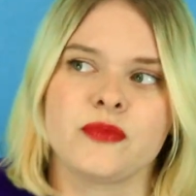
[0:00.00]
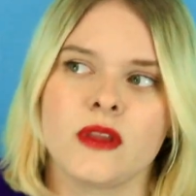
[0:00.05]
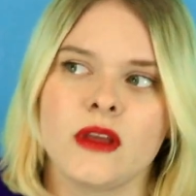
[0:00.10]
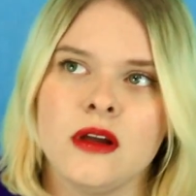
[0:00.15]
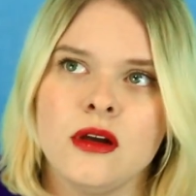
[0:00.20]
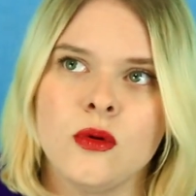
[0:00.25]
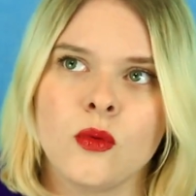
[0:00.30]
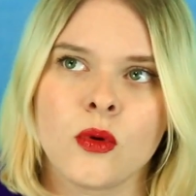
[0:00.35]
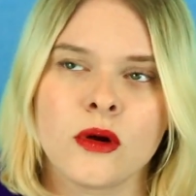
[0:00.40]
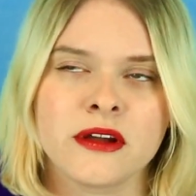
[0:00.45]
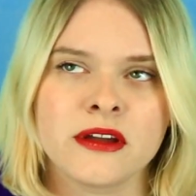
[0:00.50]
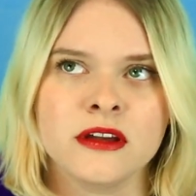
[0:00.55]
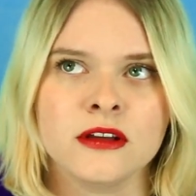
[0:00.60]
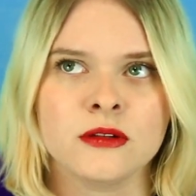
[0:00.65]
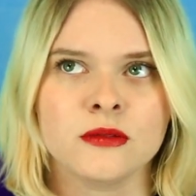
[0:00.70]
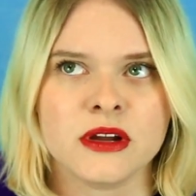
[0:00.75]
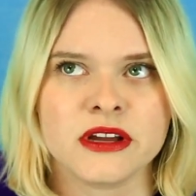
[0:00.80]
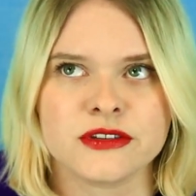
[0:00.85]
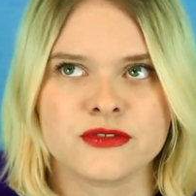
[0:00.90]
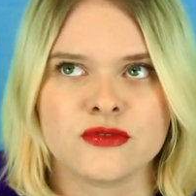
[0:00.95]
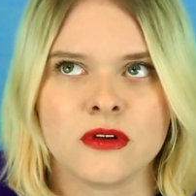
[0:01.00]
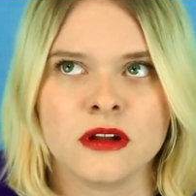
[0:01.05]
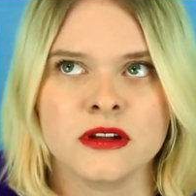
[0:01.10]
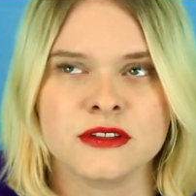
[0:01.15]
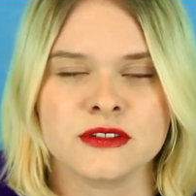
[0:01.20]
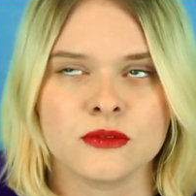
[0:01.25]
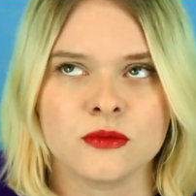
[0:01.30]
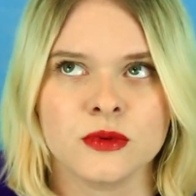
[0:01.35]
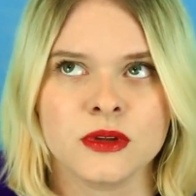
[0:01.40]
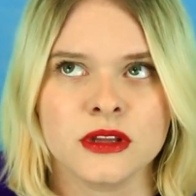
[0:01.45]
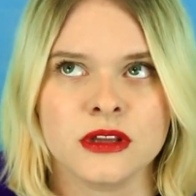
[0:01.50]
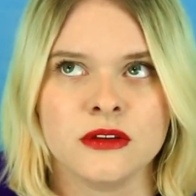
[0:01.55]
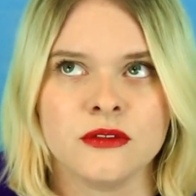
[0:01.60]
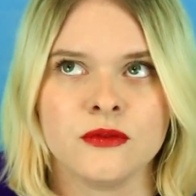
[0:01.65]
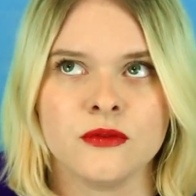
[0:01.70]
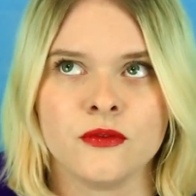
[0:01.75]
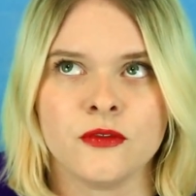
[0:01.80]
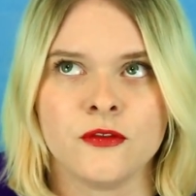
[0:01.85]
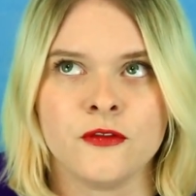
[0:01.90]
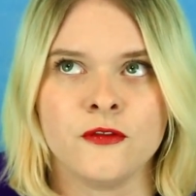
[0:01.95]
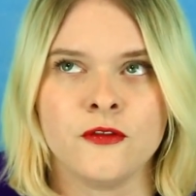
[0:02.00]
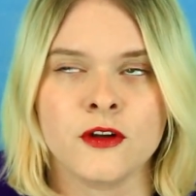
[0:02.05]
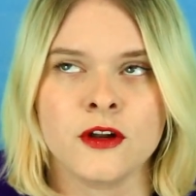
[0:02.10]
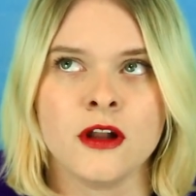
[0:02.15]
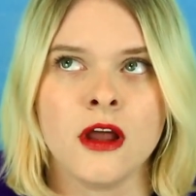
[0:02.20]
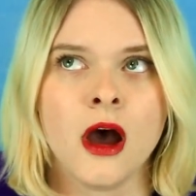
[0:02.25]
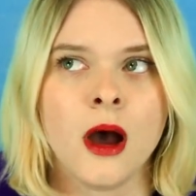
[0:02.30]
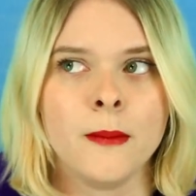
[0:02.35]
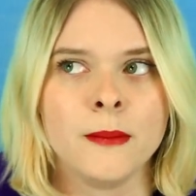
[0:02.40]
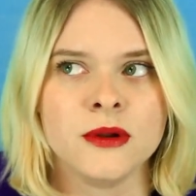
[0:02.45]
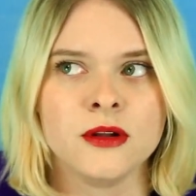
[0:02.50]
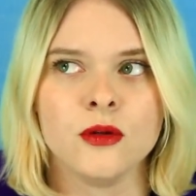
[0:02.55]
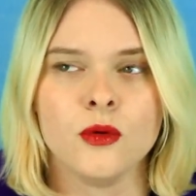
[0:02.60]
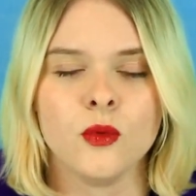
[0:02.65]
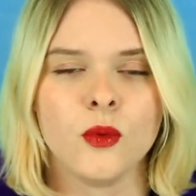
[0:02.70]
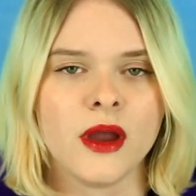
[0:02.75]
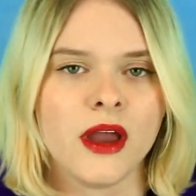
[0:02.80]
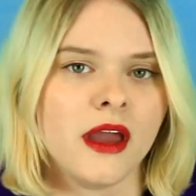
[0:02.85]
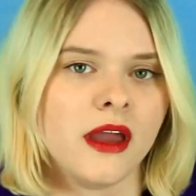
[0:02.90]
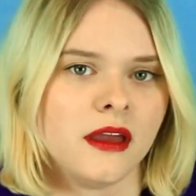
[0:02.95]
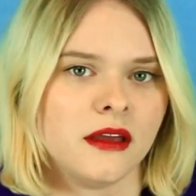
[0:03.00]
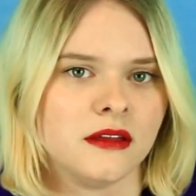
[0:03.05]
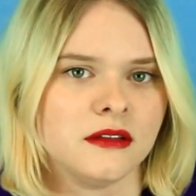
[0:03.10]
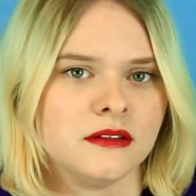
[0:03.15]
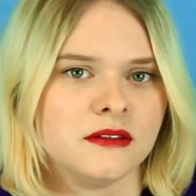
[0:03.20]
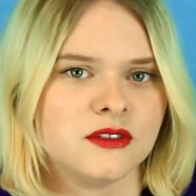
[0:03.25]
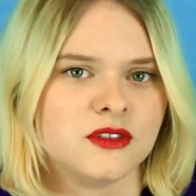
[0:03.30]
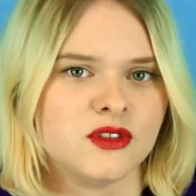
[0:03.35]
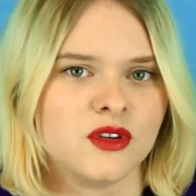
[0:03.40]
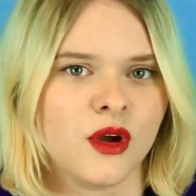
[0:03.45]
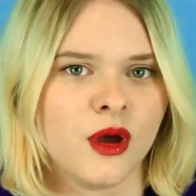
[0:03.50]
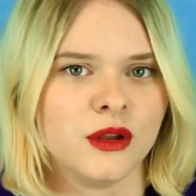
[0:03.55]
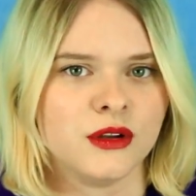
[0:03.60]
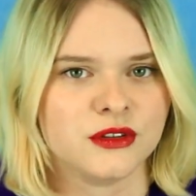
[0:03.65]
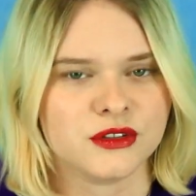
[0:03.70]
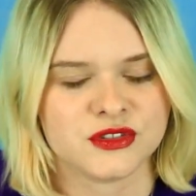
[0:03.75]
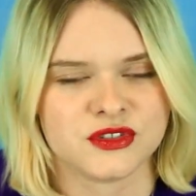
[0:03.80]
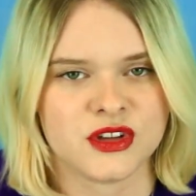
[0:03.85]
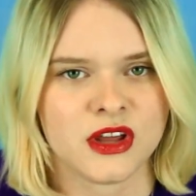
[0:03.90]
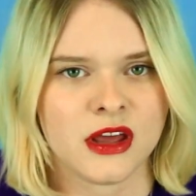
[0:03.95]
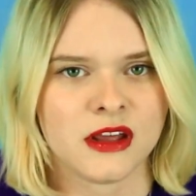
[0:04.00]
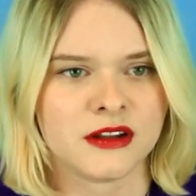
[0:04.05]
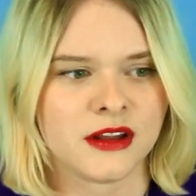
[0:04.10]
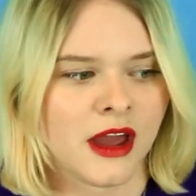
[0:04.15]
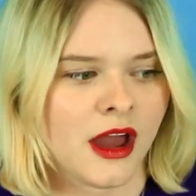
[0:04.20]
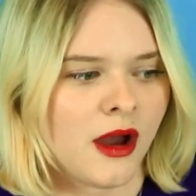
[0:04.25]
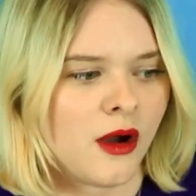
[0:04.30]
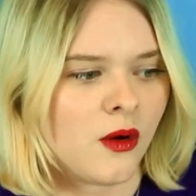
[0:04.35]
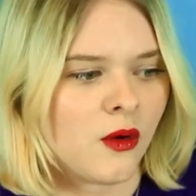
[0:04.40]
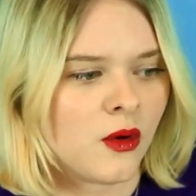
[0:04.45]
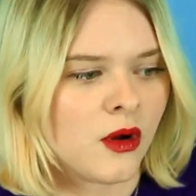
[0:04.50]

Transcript: working in a restaurant is a really phenomenal way to understand how